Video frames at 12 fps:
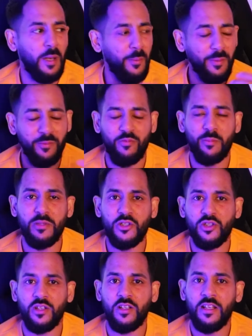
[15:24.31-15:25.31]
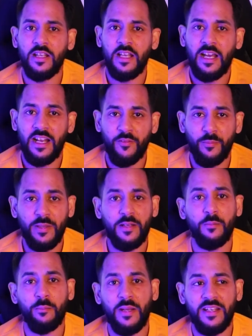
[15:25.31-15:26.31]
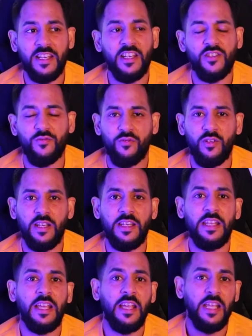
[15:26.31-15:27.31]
I'm in remission and I've been medication free